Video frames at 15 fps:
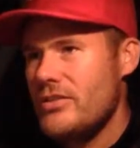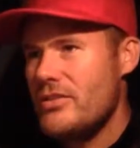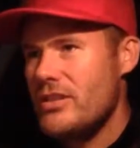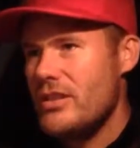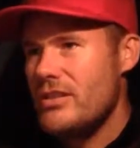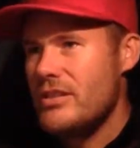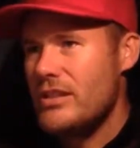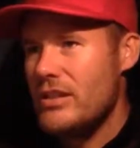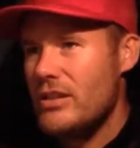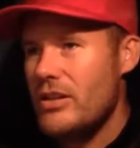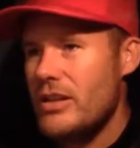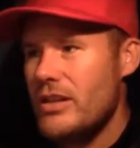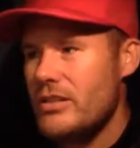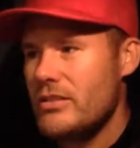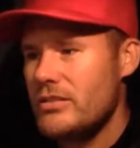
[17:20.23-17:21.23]

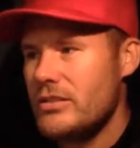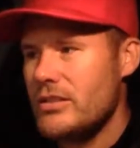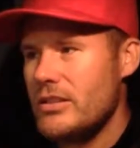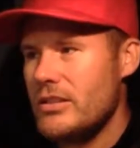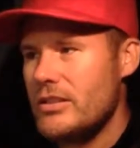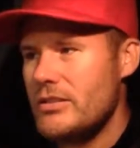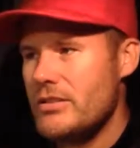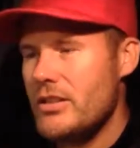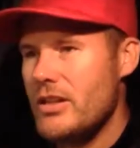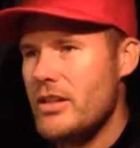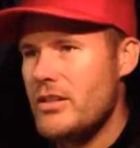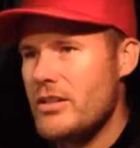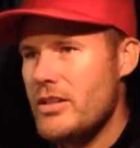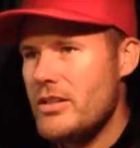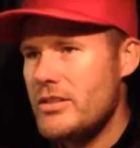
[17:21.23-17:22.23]
DCI
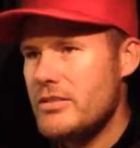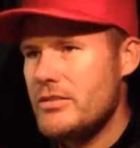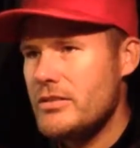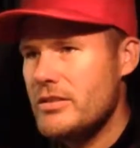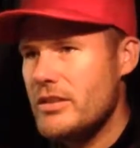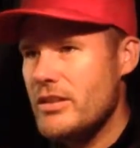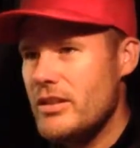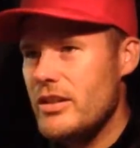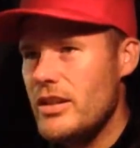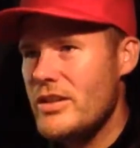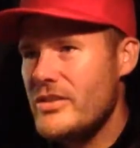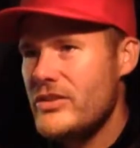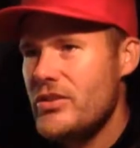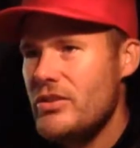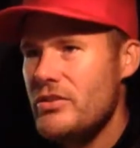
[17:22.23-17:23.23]
9-iron that I
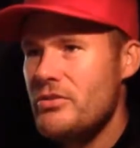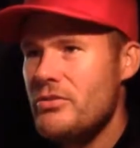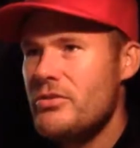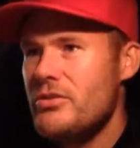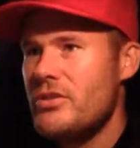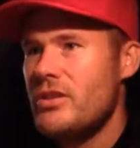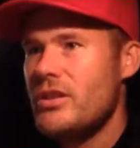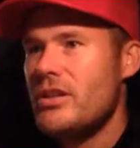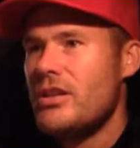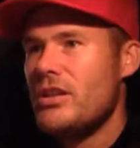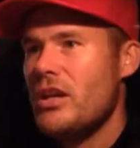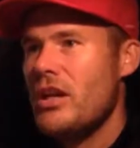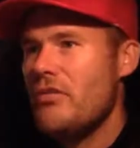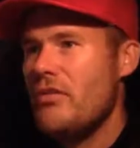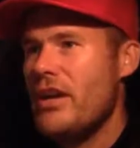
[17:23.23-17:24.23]
like to use
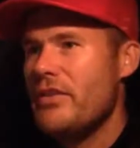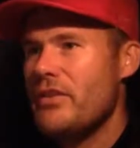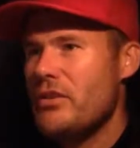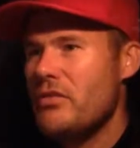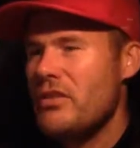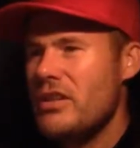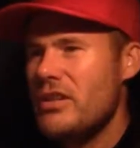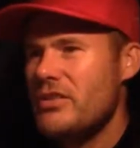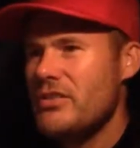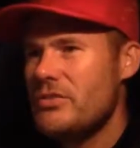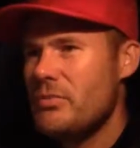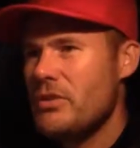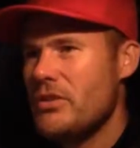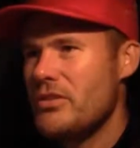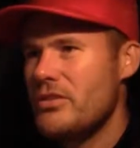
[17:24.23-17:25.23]
around the greens,
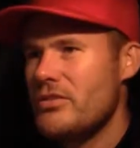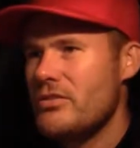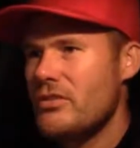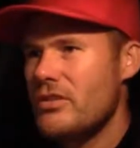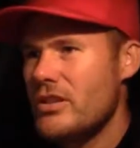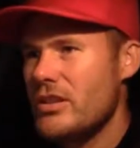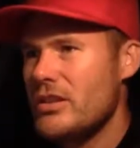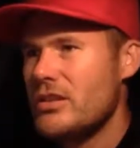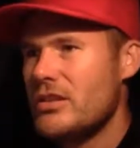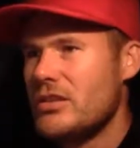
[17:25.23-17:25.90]
because it's got I